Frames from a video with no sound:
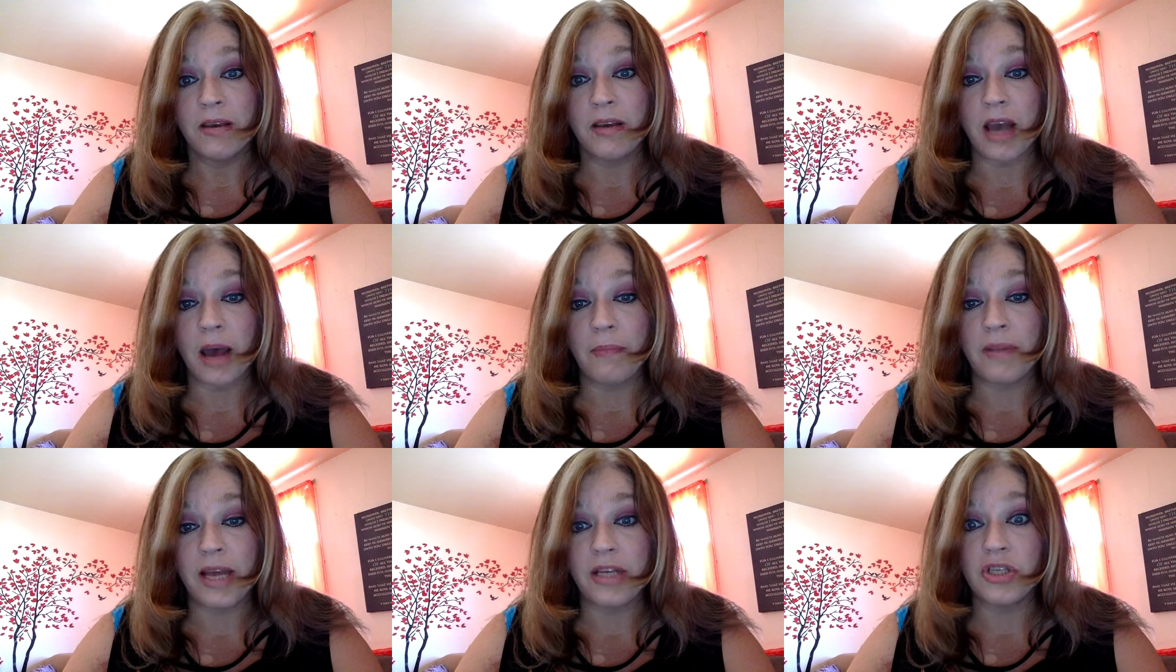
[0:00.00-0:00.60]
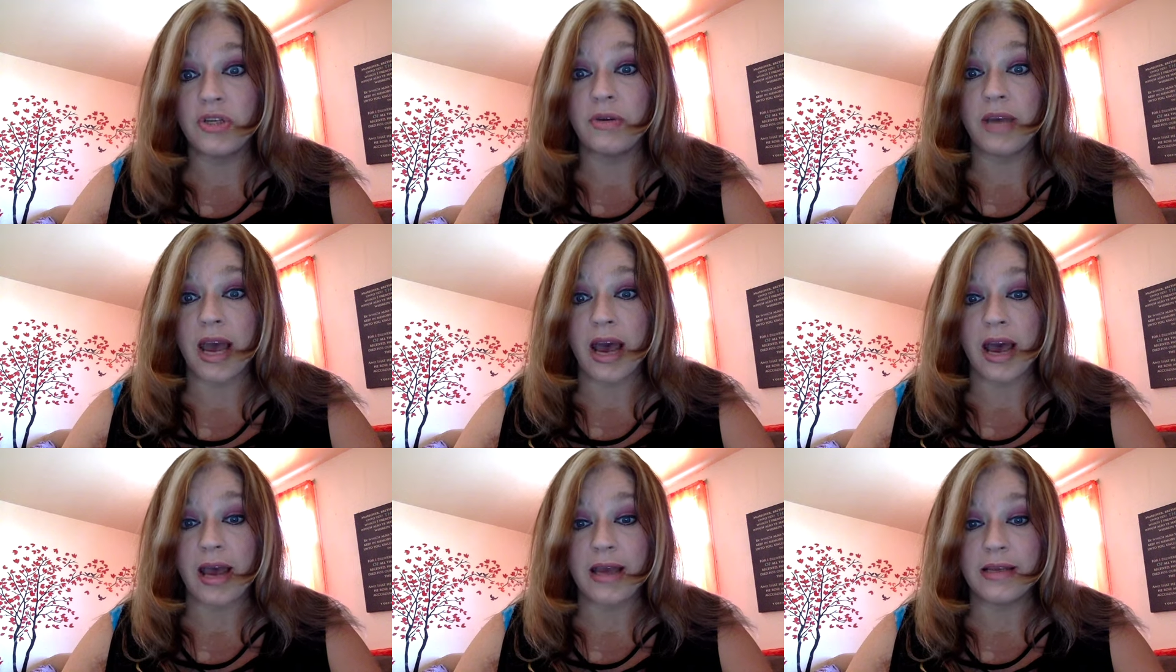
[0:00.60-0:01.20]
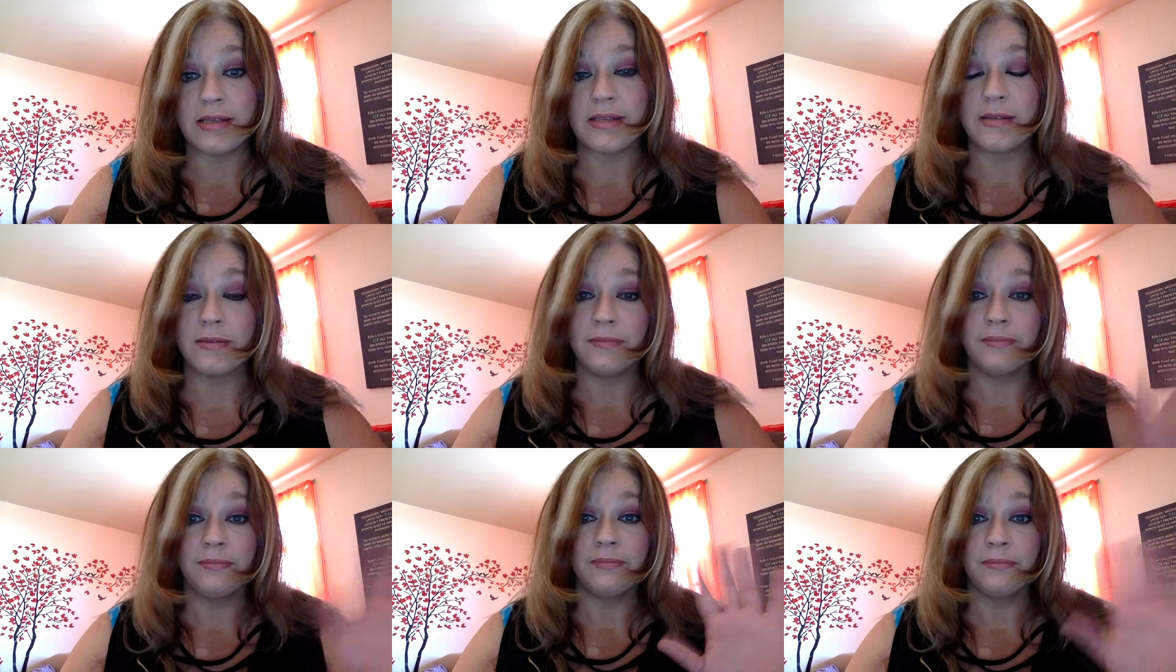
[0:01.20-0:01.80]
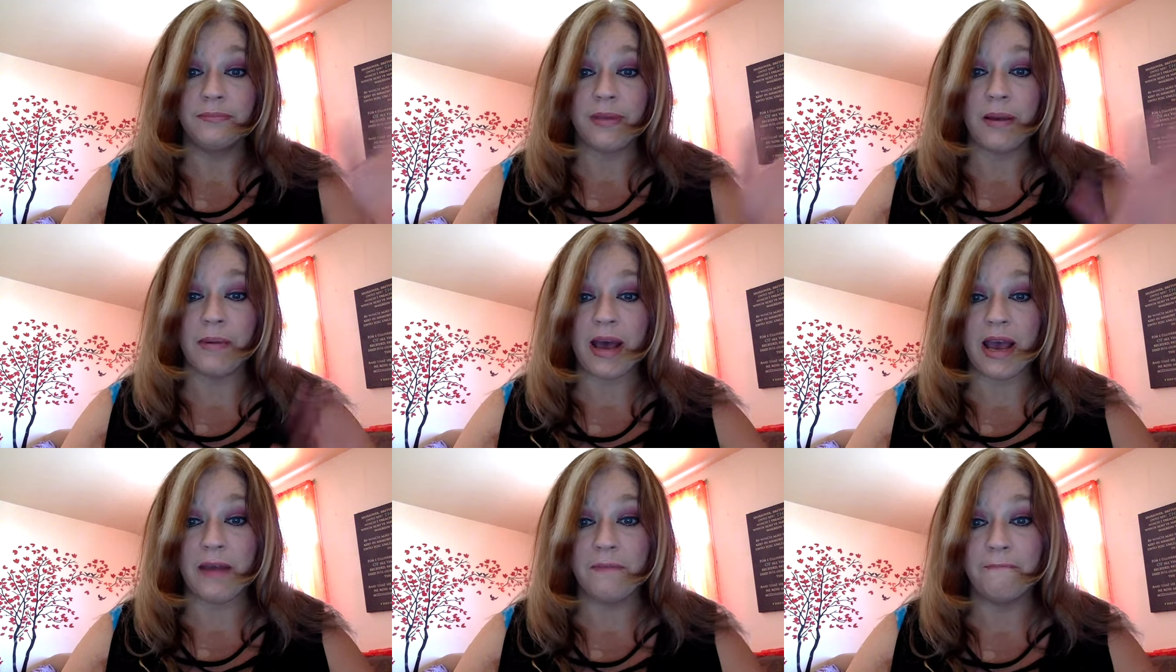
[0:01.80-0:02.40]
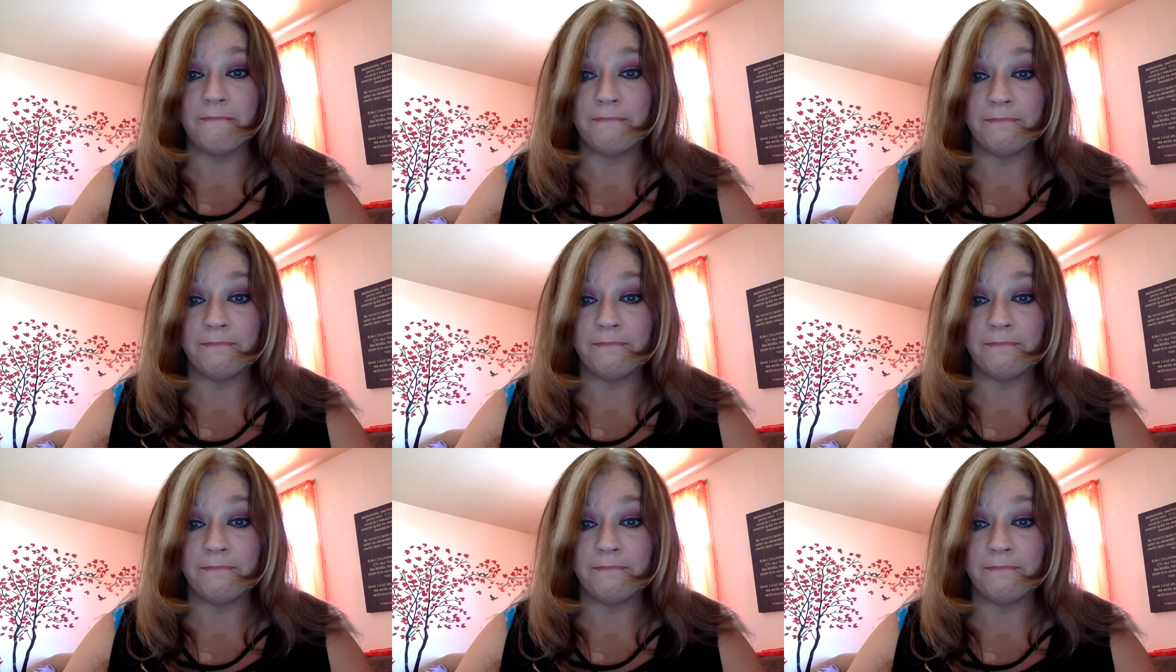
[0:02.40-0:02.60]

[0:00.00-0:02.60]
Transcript: God bless you guys. Bye bye.